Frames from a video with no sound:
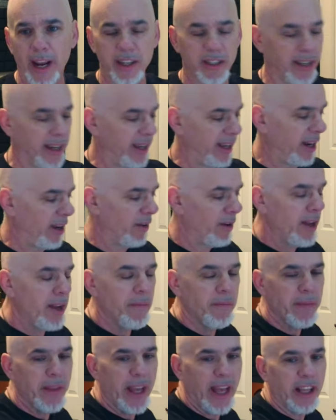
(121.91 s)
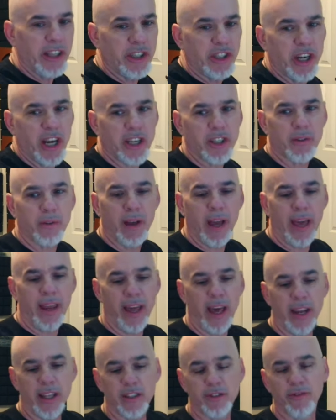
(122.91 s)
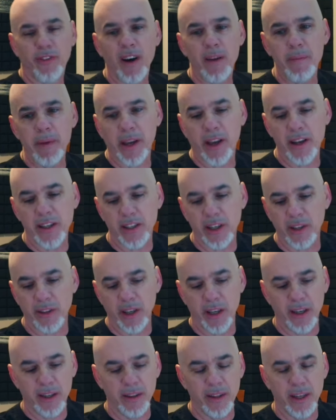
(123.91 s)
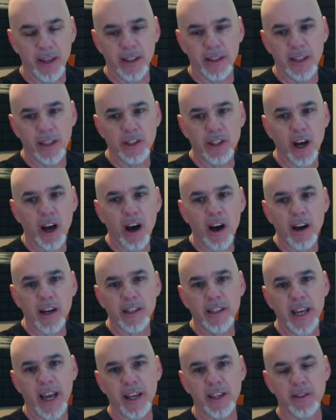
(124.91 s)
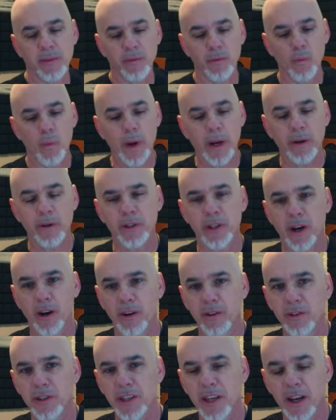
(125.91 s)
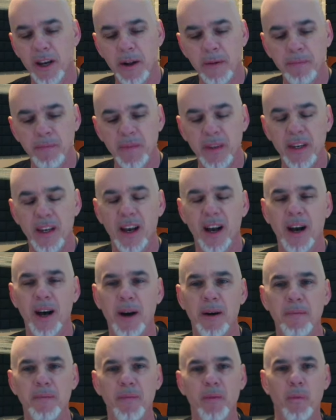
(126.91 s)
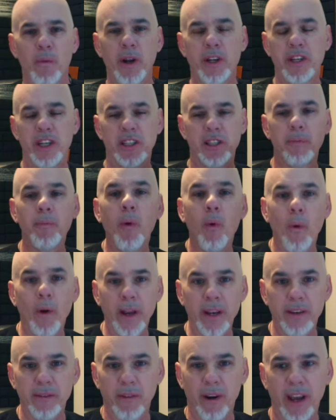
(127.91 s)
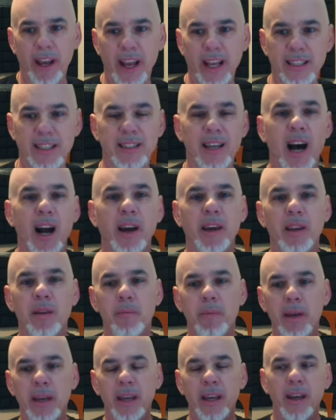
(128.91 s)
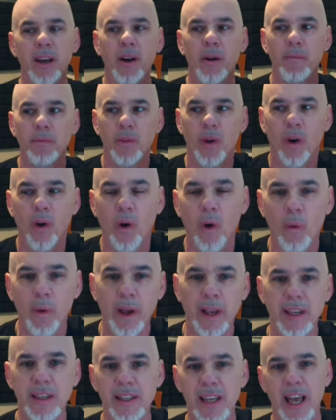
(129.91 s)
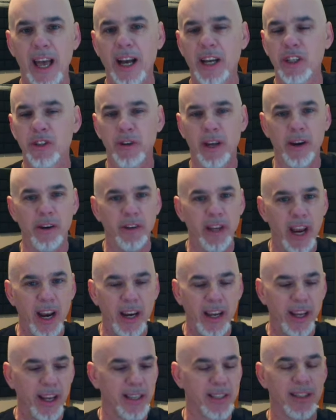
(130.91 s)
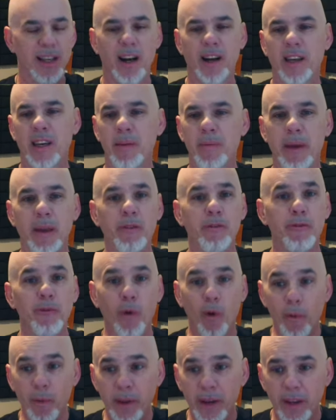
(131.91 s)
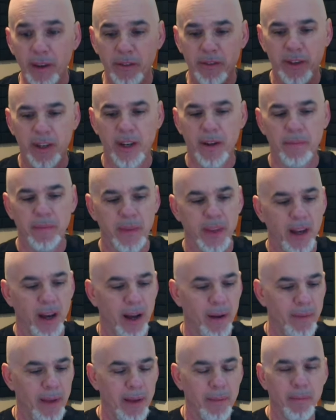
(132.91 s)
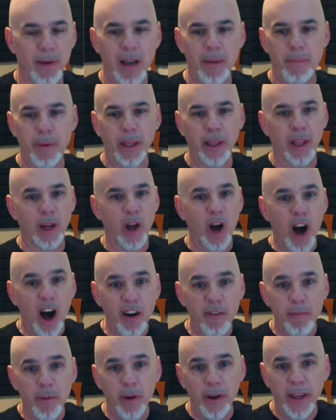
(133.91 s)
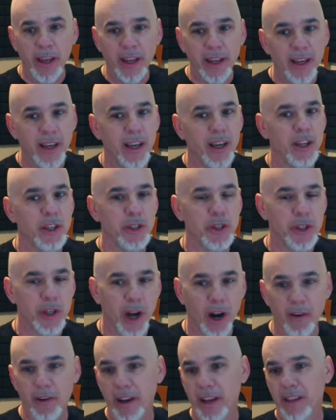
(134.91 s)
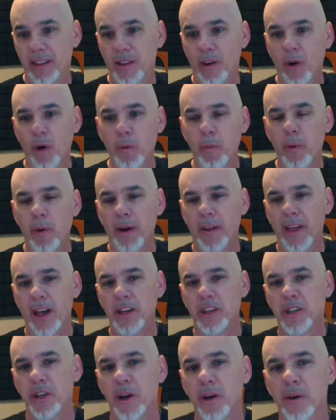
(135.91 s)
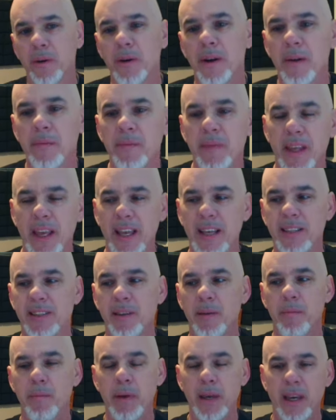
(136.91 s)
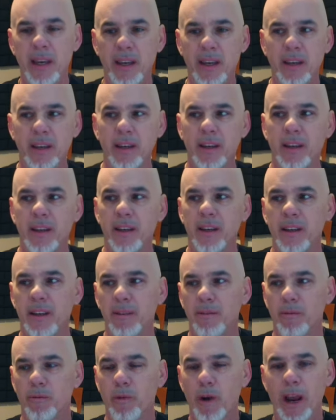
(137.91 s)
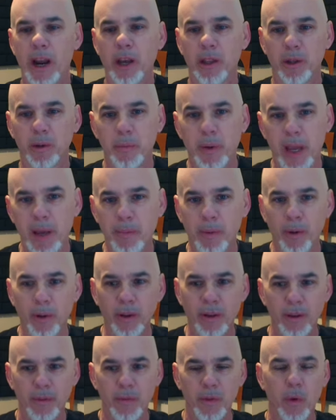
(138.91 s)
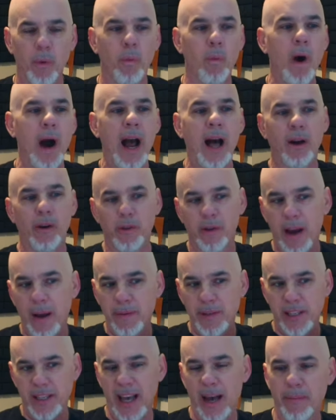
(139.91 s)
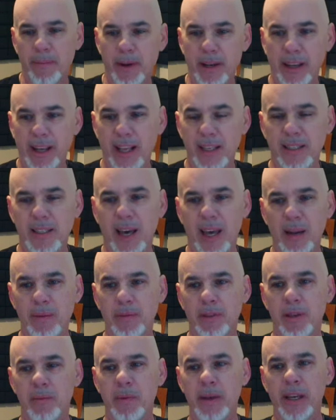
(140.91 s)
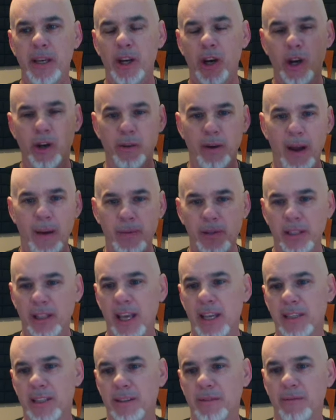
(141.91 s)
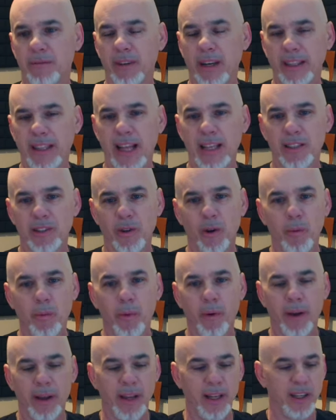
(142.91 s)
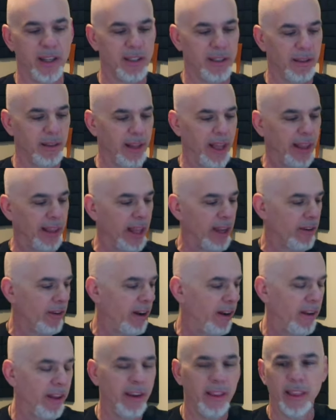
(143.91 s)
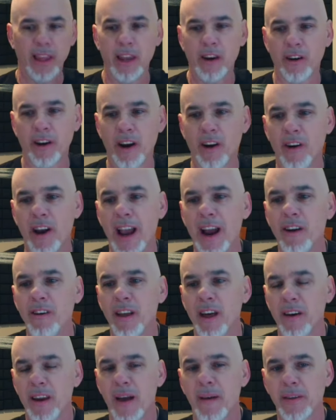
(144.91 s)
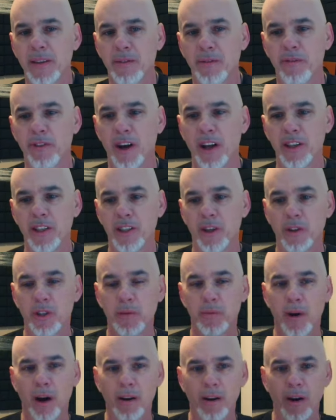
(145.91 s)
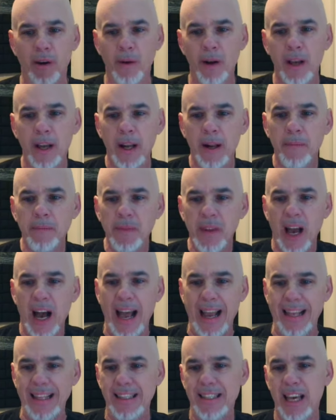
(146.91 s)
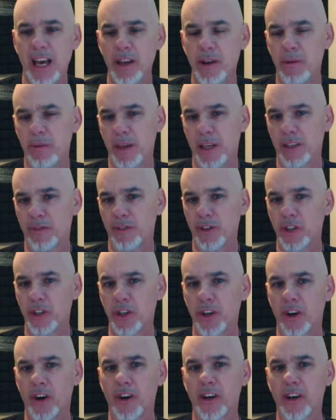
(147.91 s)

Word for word: Like, you know, it's just and, and it's fun because the, the, the the talk takes some weird turns, um, which is the point, right? It's not going to be always extra entertaining. It's not going to be informative. Um, it might be a little off-putting. Sorry. The whole point of that show is to be regular people while craps is happening. It's not to be a craps lesson, right? That's the whole point. It's just letting her hair down, letting her hair down, having some fun. So tomorrow, I can tell you this for sure.